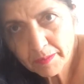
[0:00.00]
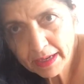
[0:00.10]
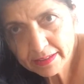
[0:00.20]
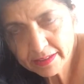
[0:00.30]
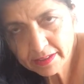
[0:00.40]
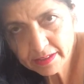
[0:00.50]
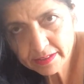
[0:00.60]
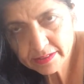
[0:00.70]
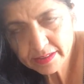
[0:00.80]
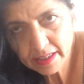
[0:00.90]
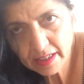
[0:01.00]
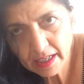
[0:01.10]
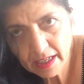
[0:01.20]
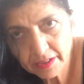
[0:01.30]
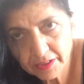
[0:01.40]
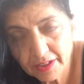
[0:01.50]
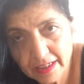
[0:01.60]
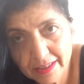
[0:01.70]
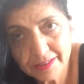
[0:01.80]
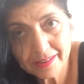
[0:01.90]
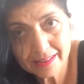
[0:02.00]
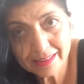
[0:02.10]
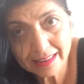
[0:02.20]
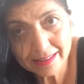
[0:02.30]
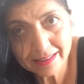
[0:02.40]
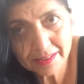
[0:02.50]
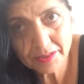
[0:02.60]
about things, it could lead to diseases.